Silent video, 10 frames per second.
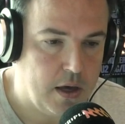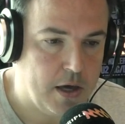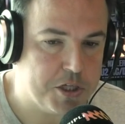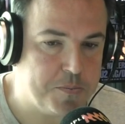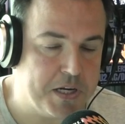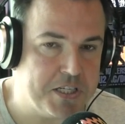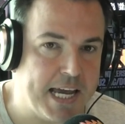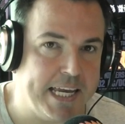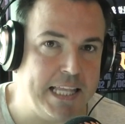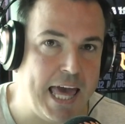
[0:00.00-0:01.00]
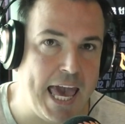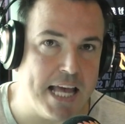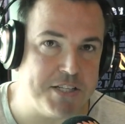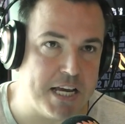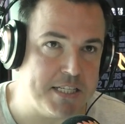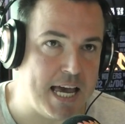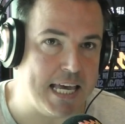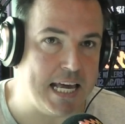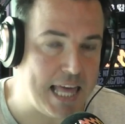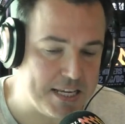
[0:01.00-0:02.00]
The spectacular Anzac Day
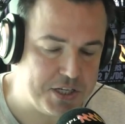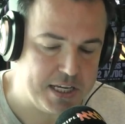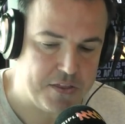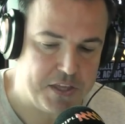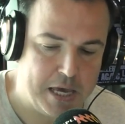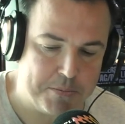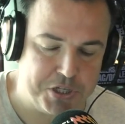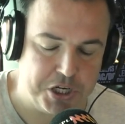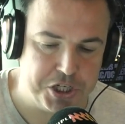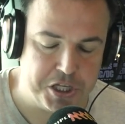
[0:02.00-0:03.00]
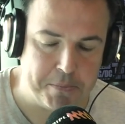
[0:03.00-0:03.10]
Classic at the MCG.